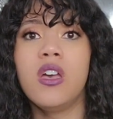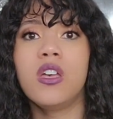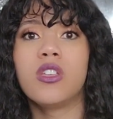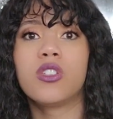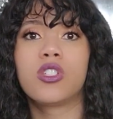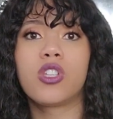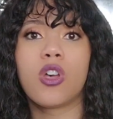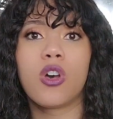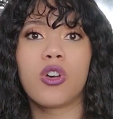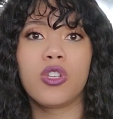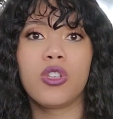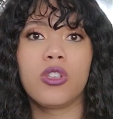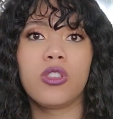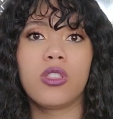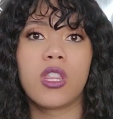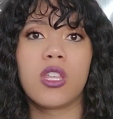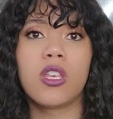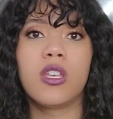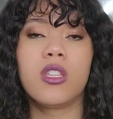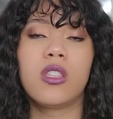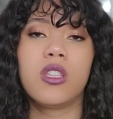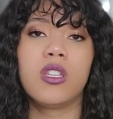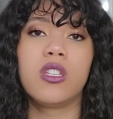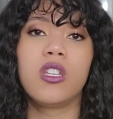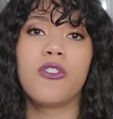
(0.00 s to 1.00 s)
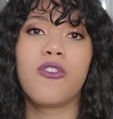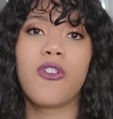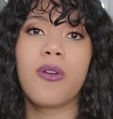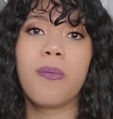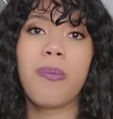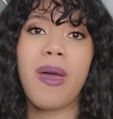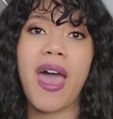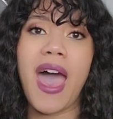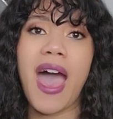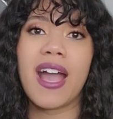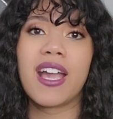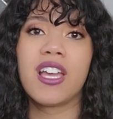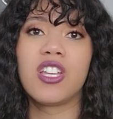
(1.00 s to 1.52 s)
So the different
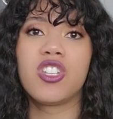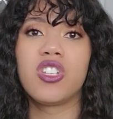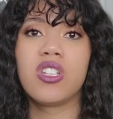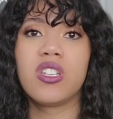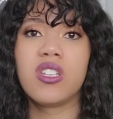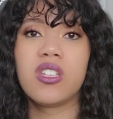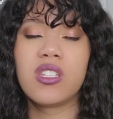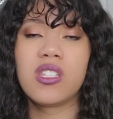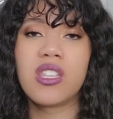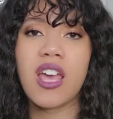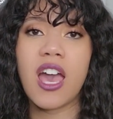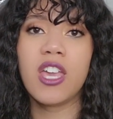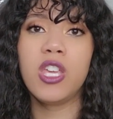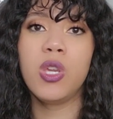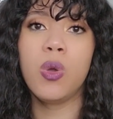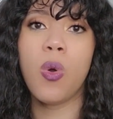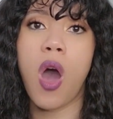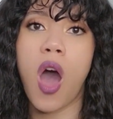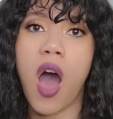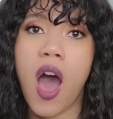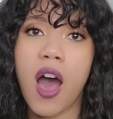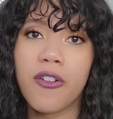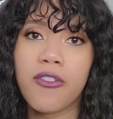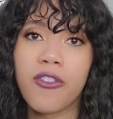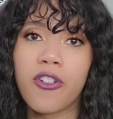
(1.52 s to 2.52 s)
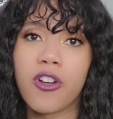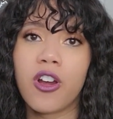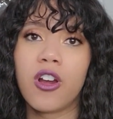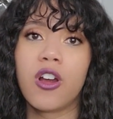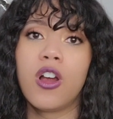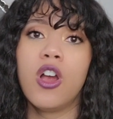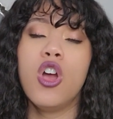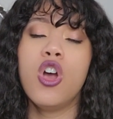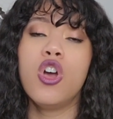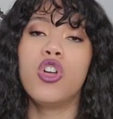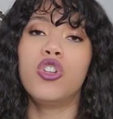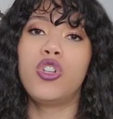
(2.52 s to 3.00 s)
packages that you offer.